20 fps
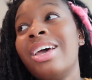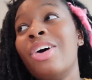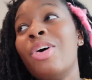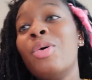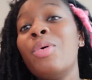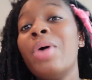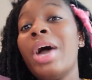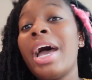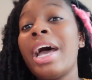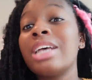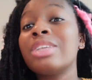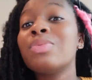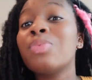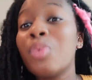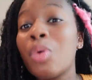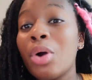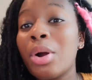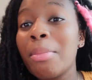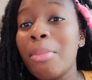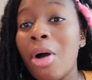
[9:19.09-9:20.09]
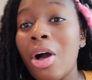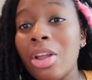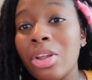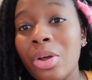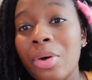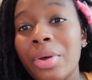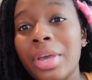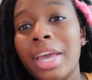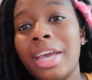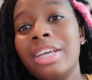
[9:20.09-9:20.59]
who has 4 mall
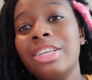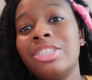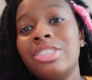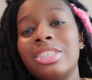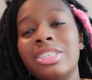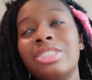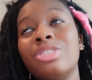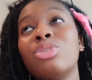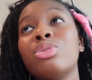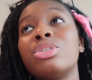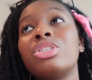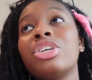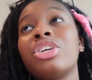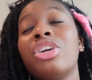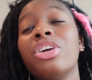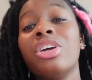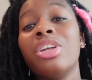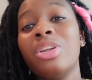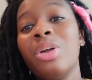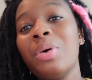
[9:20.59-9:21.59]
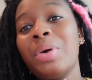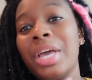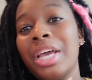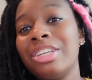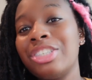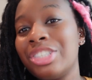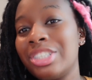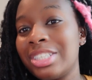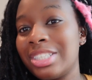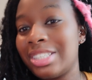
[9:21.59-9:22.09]
locations, who secured
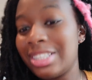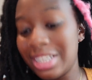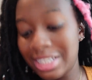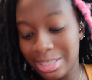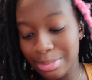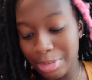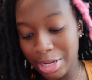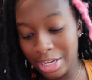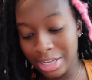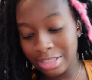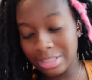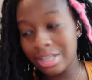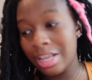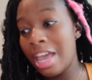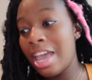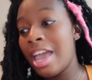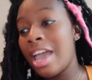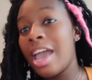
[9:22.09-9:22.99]
locations in 6 months,